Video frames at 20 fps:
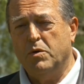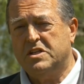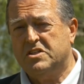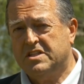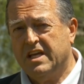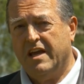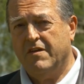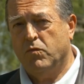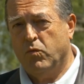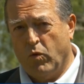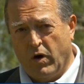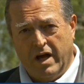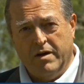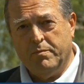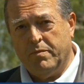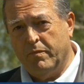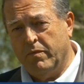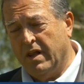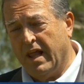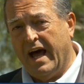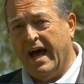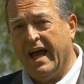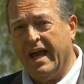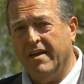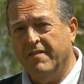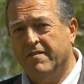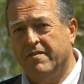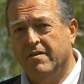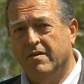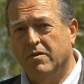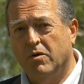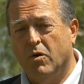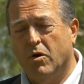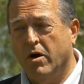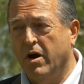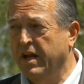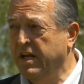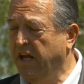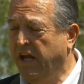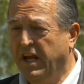would save one life
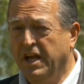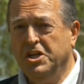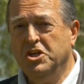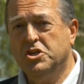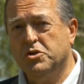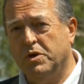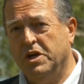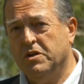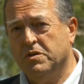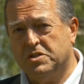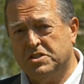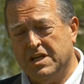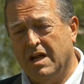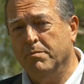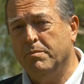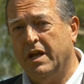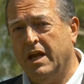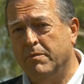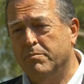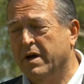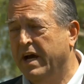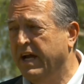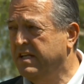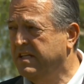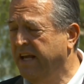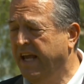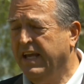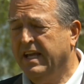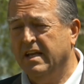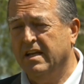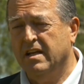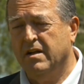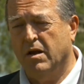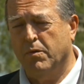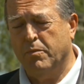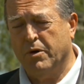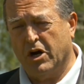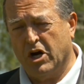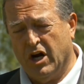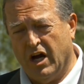or an injury to somebody by taking
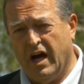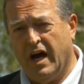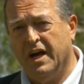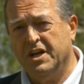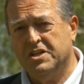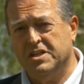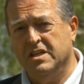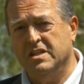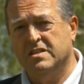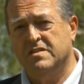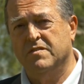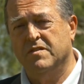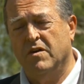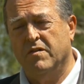precautions